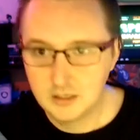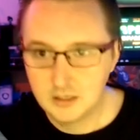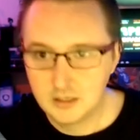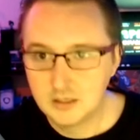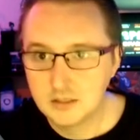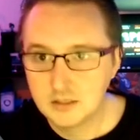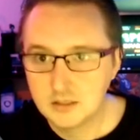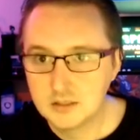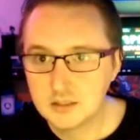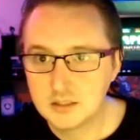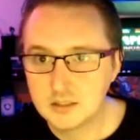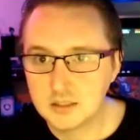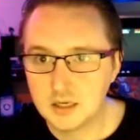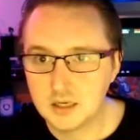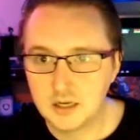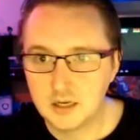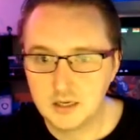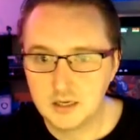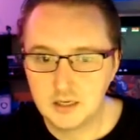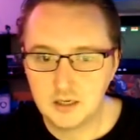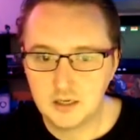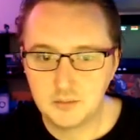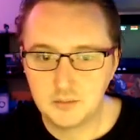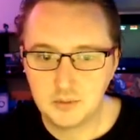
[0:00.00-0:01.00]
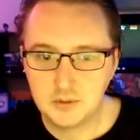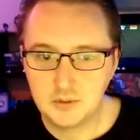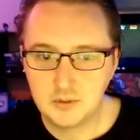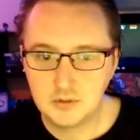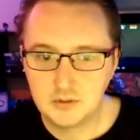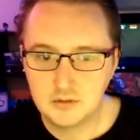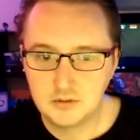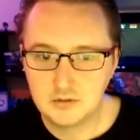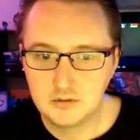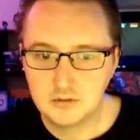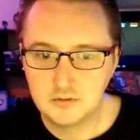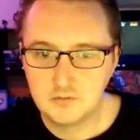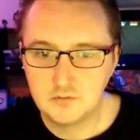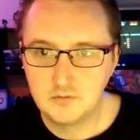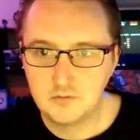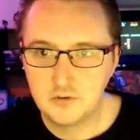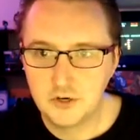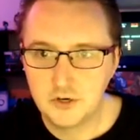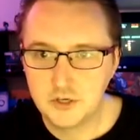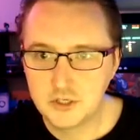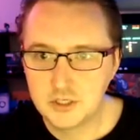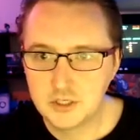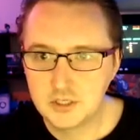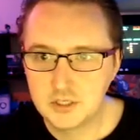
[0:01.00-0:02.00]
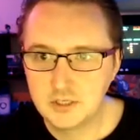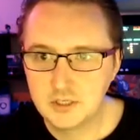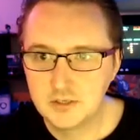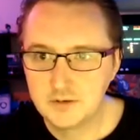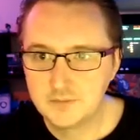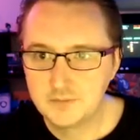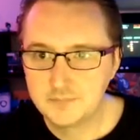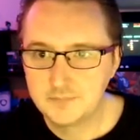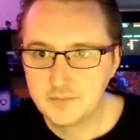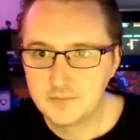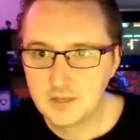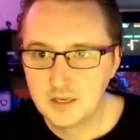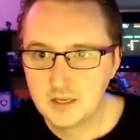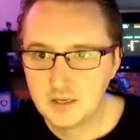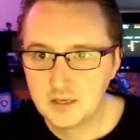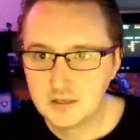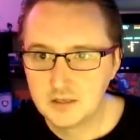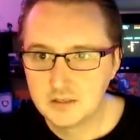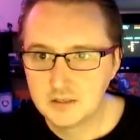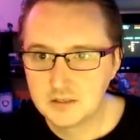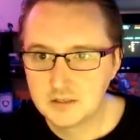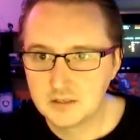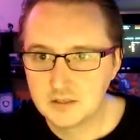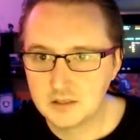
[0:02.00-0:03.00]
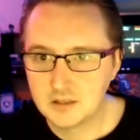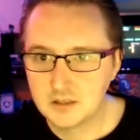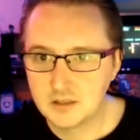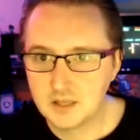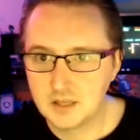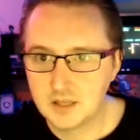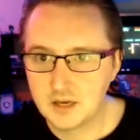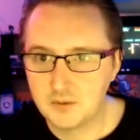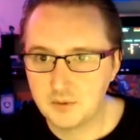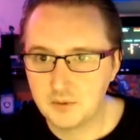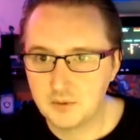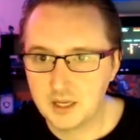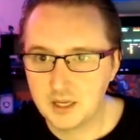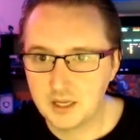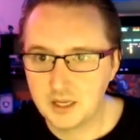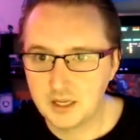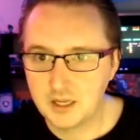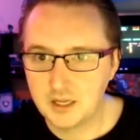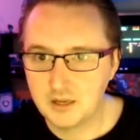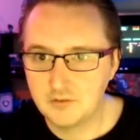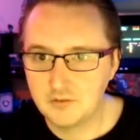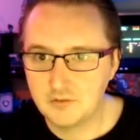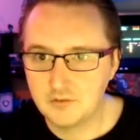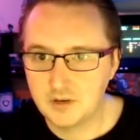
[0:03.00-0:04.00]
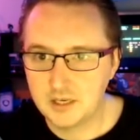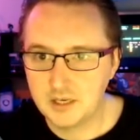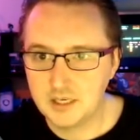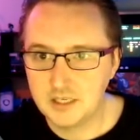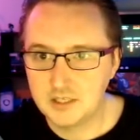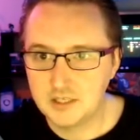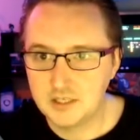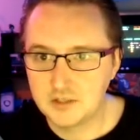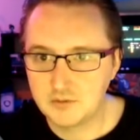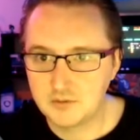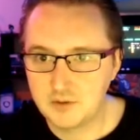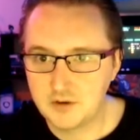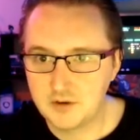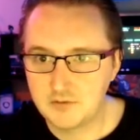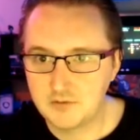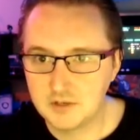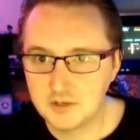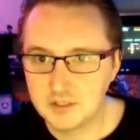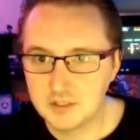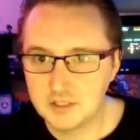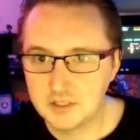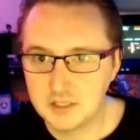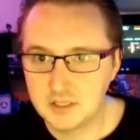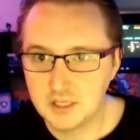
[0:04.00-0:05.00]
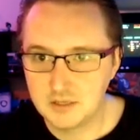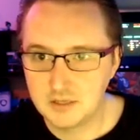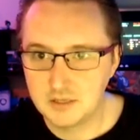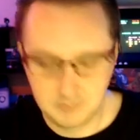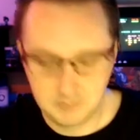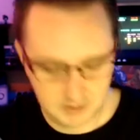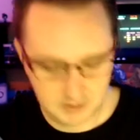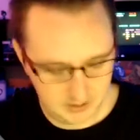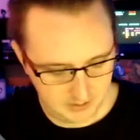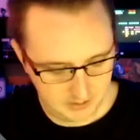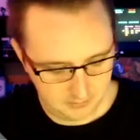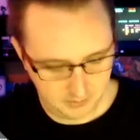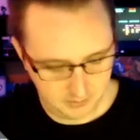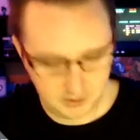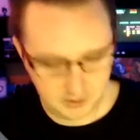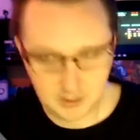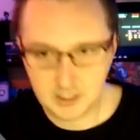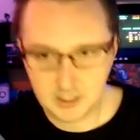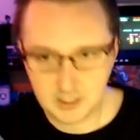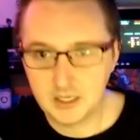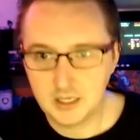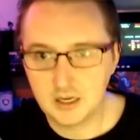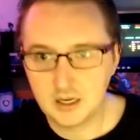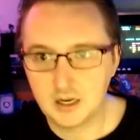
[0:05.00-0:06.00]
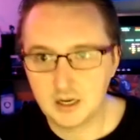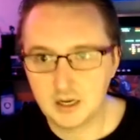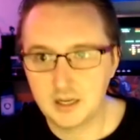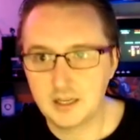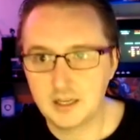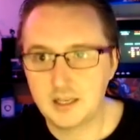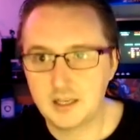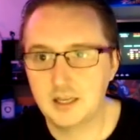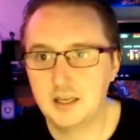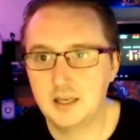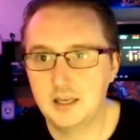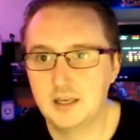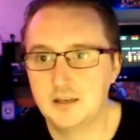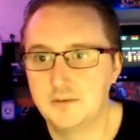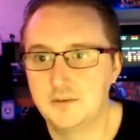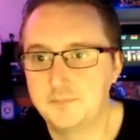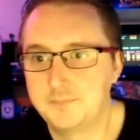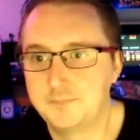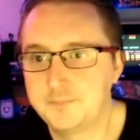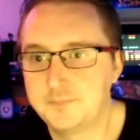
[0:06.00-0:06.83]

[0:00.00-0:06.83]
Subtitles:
sign up version, so that way if I need to reference them separately, I can.